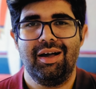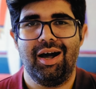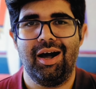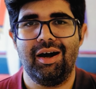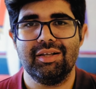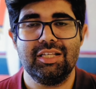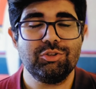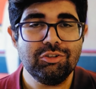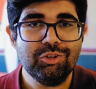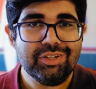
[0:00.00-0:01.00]
There's
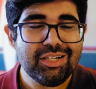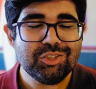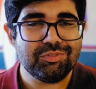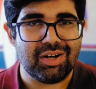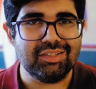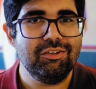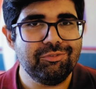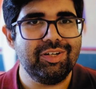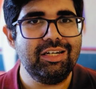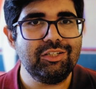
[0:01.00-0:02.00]
also tons of other
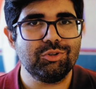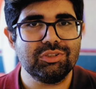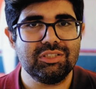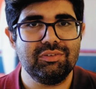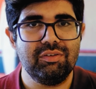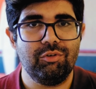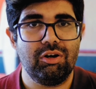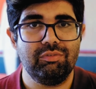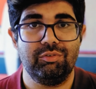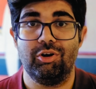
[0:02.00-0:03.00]
free resources we've
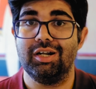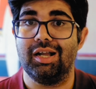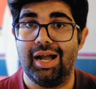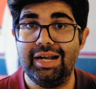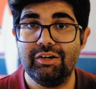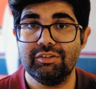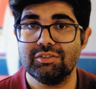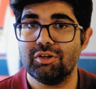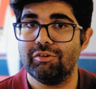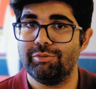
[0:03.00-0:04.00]
got. We've got a guide on the
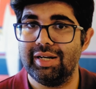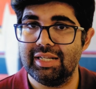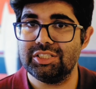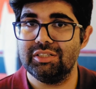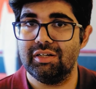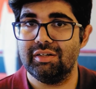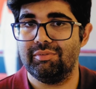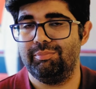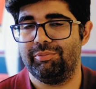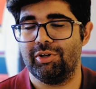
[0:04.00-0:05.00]
software engineer
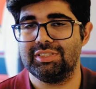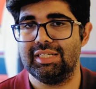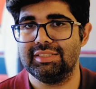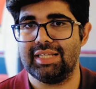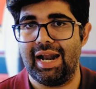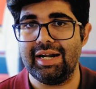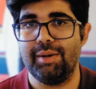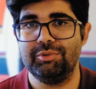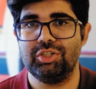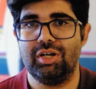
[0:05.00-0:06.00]
process at
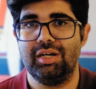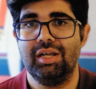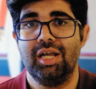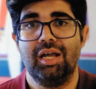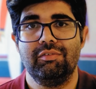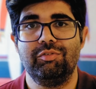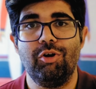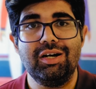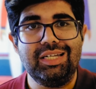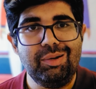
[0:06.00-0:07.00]
Amazon. We've
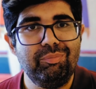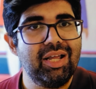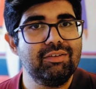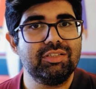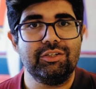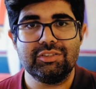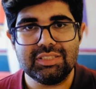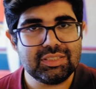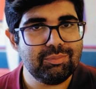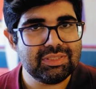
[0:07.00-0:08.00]
got deep dives into
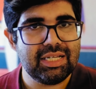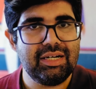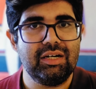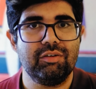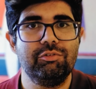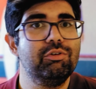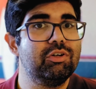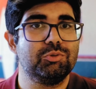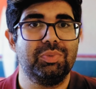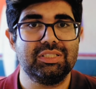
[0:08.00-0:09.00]
system design interview,
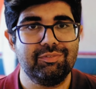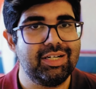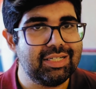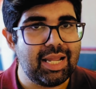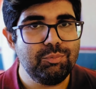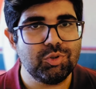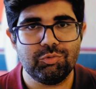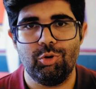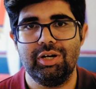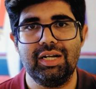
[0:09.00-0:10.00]
into specific types of
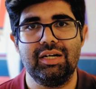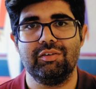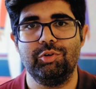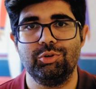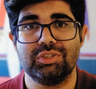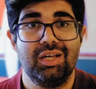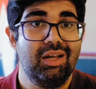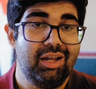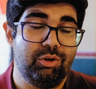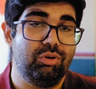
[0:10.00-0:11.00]
coding
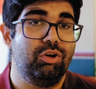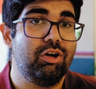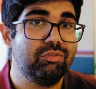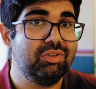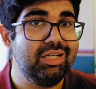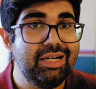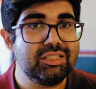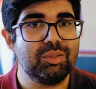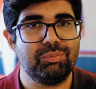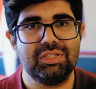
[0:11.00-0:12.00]
interviews, to a lot of the
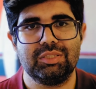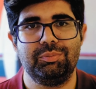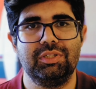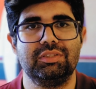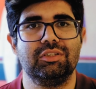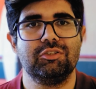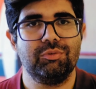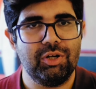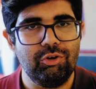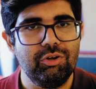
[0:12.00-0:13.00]
leadership principles. So
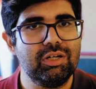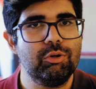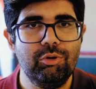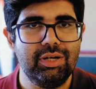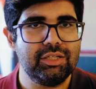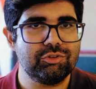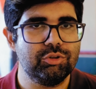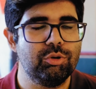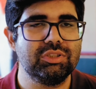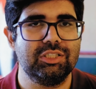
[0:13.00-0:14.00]
we're going to include links to
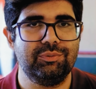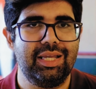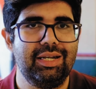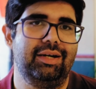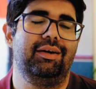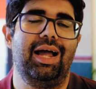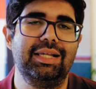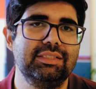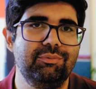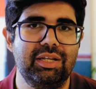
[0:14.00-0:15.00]
those as well. And
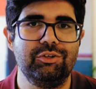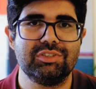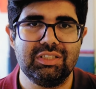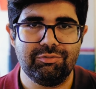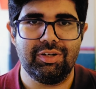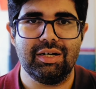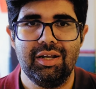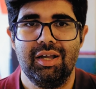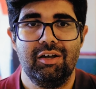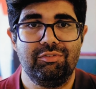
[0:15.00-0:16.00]
as and when you see fit,
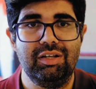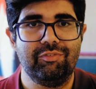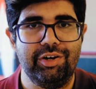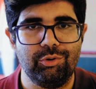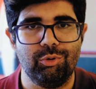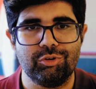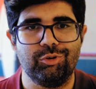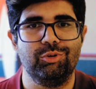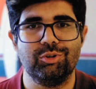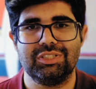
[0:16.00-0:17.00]
feel free to go
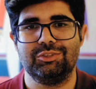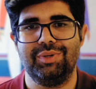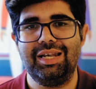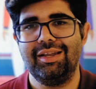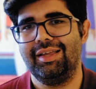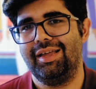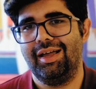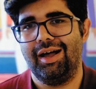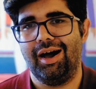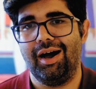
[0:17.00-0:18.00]
through those as well.
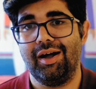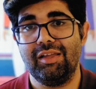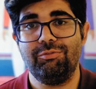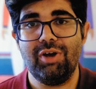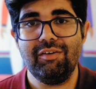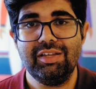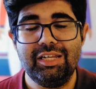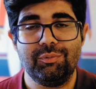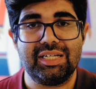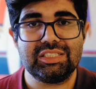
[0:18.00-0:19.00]
If you have
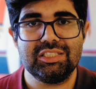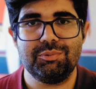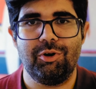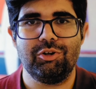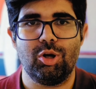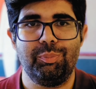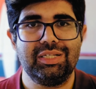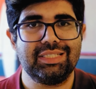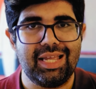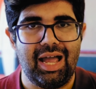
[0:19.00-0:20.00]
any questions about
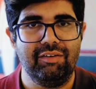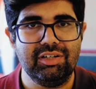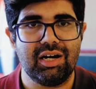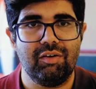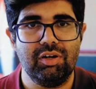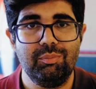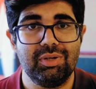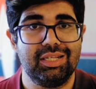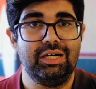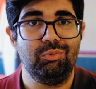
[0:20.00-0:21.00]
topics I haven't covered,
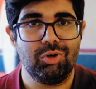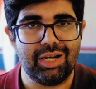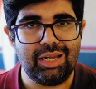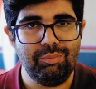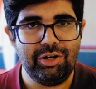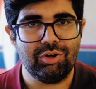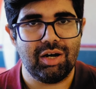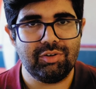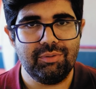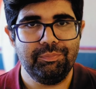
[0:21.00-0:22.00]
but that you would like me to
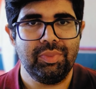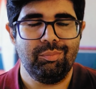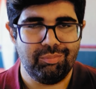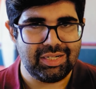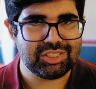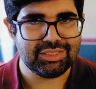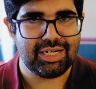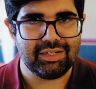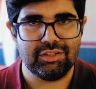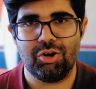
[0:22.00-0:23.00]
cover, mention
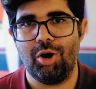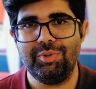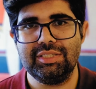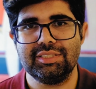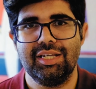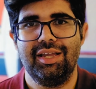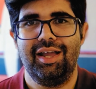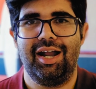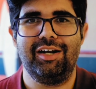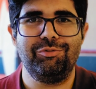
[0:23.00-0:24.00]
that in the comments.
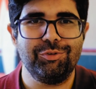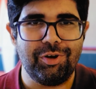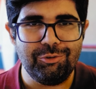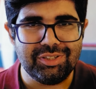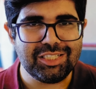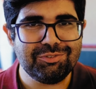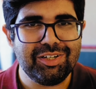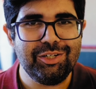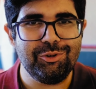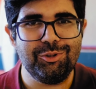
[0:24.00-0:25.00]
And if you found this
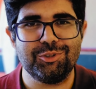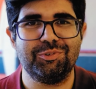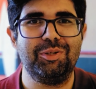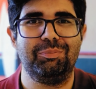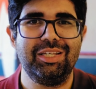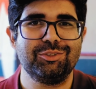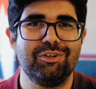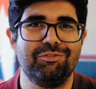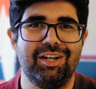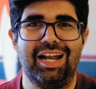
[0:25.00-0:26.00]
video useful, please
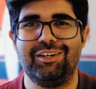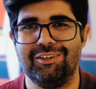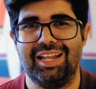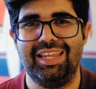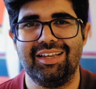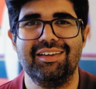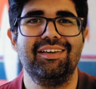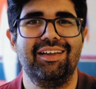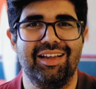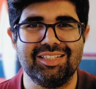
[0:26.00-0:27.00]
don't forget to like
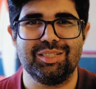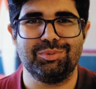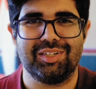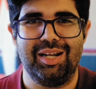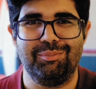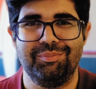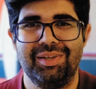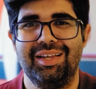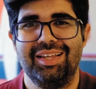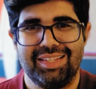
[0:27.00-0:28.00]
and subscribe.
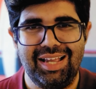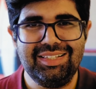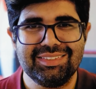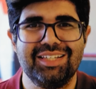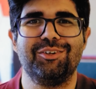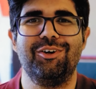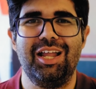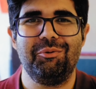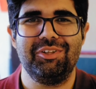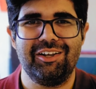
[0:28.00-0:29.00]
Thanks and good
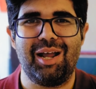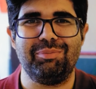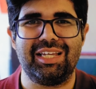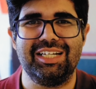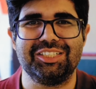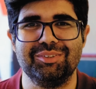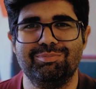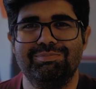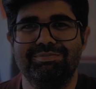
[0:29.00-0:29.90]
luck with your application.